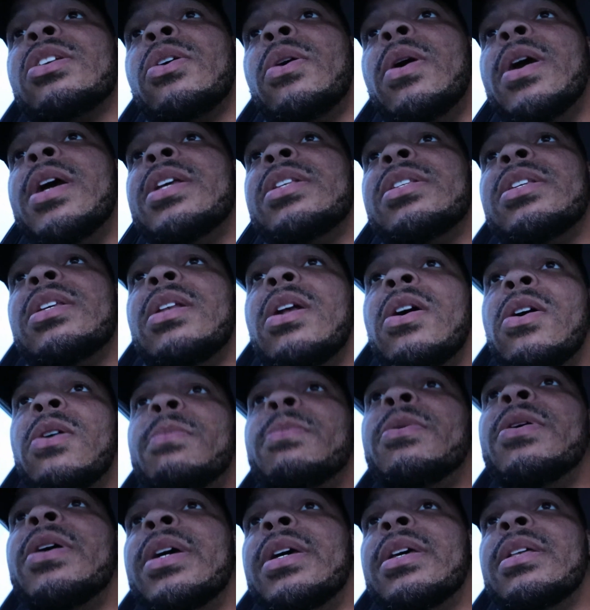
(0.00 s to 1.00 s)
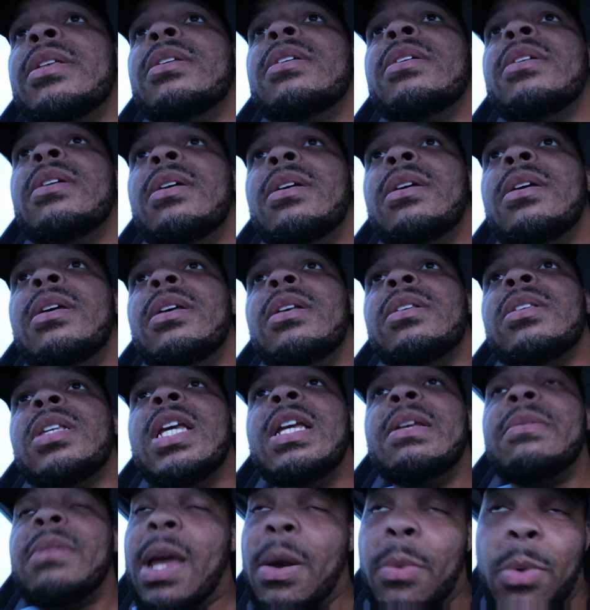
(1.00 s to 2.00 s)
crazy though. But it
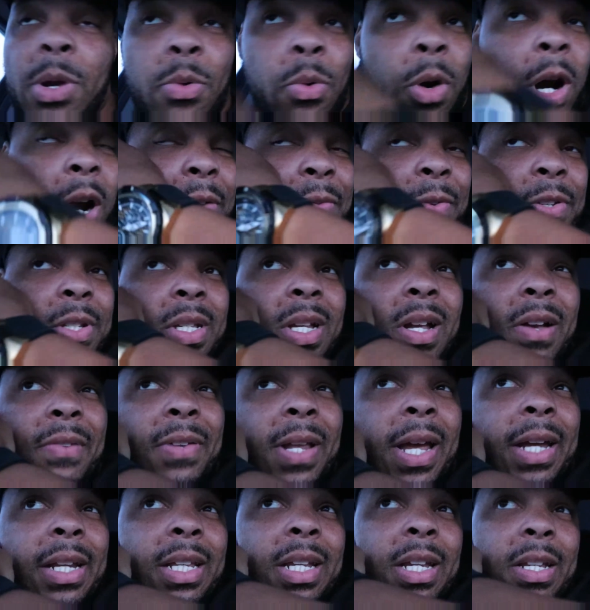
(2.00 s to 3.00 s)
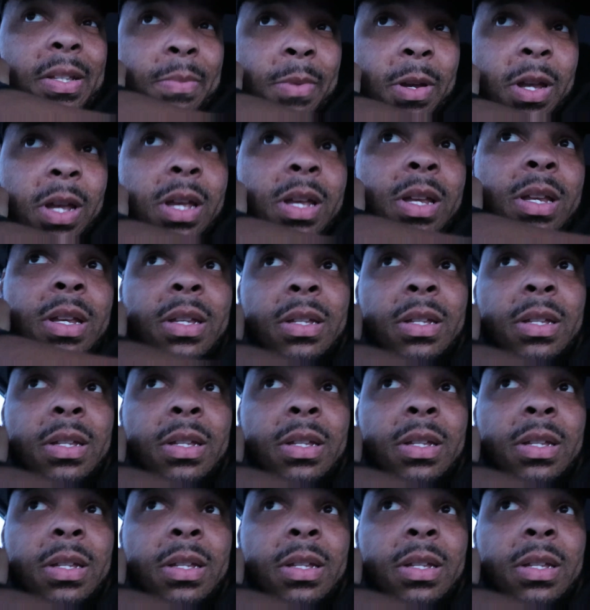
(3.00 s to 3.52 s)
seems like we work for stuff like this, man.